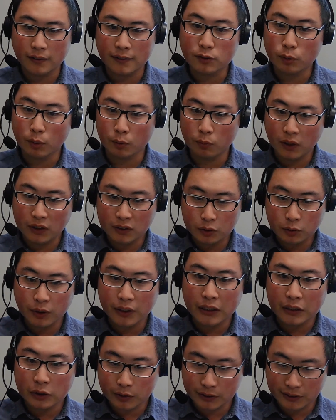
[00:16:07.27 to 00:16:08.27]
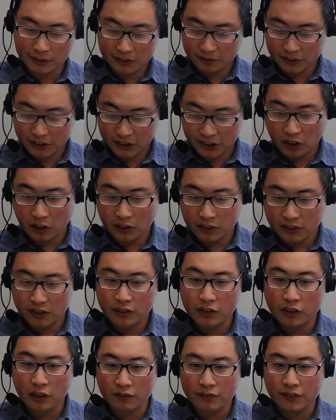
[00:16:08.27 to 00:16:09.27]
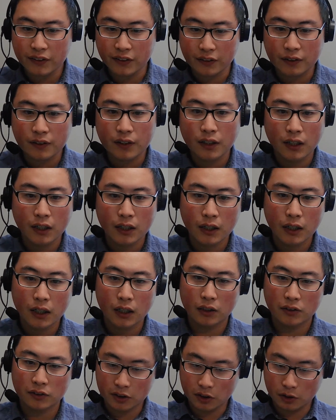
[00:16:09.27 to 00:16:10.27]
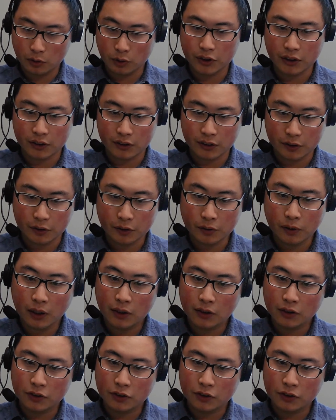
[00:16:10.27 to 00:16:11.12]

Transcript: is we want to increase the viscosity of the solution a little.